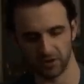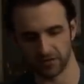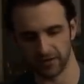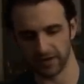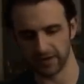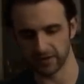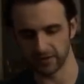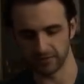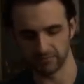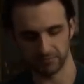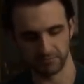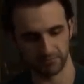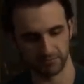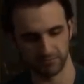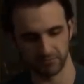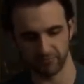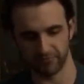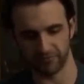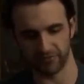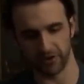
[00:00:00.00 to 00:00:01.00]
had a
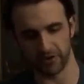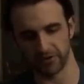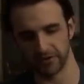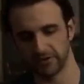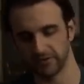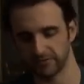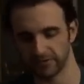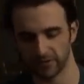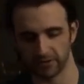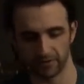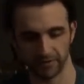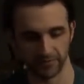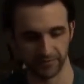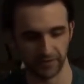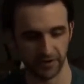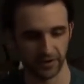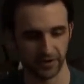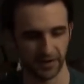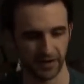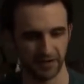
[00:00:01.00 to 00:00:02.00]

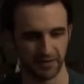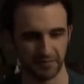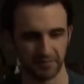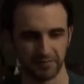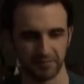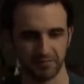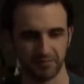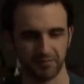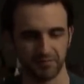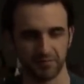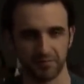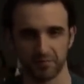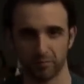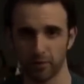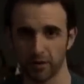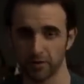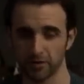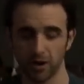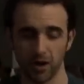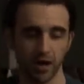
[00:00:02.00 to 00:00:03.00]
very nice
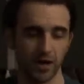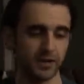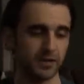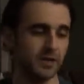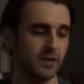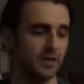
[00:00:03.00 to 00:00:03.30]
sweater on.